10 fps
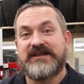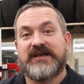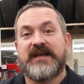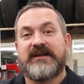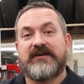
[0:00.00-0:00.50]

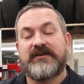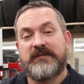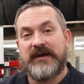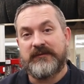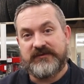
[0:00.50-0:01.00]
educator, to
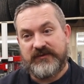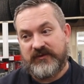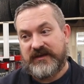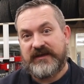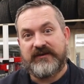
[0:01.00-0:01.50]
be able to
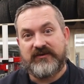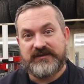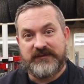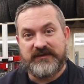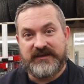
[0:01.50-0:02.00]
hear
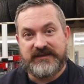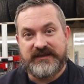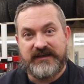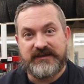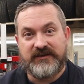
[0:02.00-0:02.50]
some of these
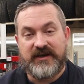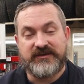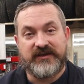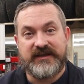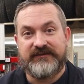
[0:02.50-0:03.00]
things that you
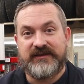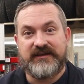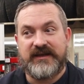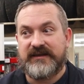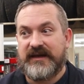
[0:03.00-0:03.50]
guys are
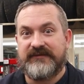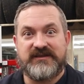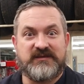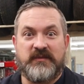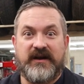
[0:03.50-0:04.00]
leaving, that I've
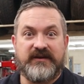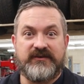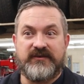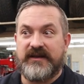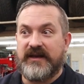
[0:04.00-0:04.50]

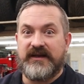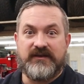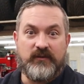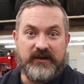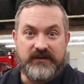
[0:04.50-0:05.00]
inspired you to get
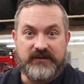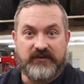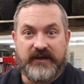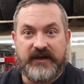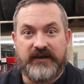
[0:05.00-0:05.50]
into the welding
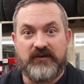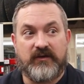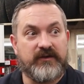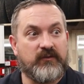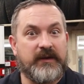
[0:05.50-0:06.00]
trade,
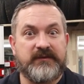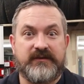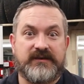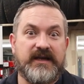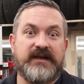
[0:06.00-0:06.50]
or you were able
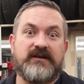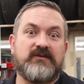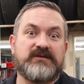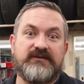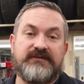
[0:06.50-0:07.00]
to
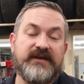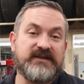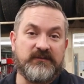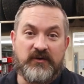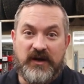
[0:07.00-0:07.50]
diagnose and
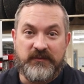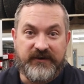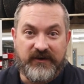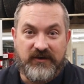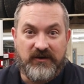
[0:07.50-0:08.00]
fix your problem
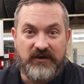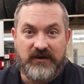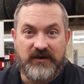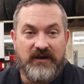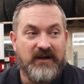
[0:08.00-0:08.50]
in your
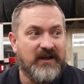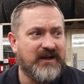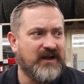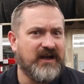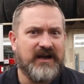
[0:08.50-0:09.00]
car,
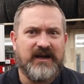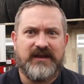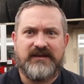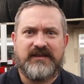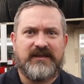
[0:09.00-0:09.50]

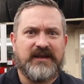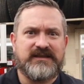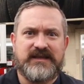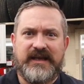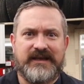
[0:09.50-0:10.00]
uh,
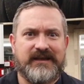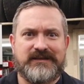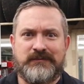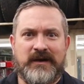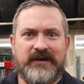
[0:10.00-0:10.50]
things like
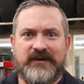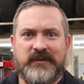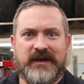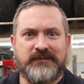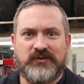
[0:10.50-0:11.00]
inspiring you to
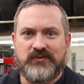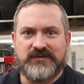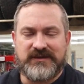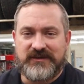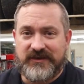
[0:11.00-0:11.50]
pick up
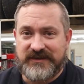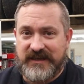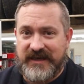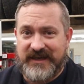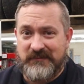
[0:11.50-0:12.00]
tools and start
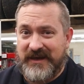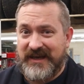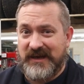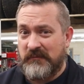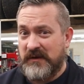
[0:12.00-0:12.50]
designing and
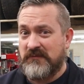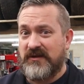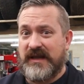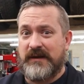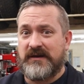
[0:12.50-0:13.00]
making a
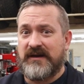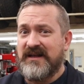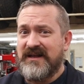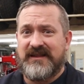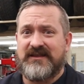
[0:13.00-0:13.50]
pinball cabinet
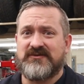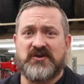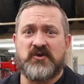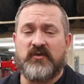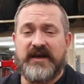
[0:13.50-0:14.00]
those
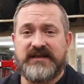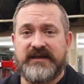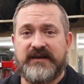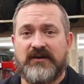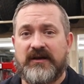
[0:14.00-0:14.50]
are great to
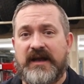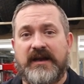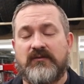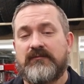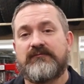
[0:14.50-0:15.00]
hear.
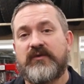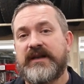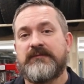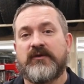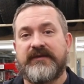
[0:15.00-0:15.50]
And it
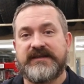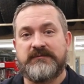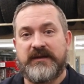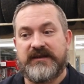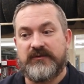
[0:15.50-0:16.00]
really
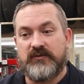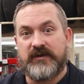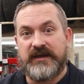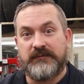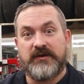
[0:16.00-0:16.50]
motivates me to
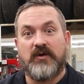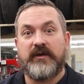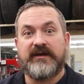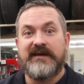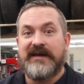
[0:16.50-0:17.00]
keep
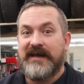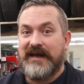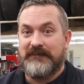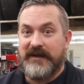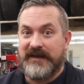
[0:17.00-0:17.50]
going
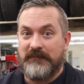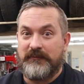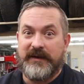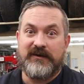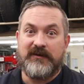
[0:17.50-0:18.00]
and make
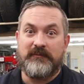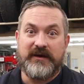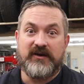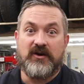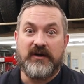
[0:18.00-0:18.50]
better and
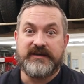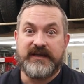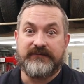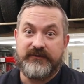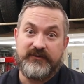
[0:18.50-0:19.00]
better
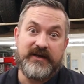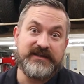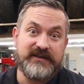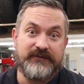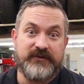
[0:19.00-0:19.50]
content for you guys in the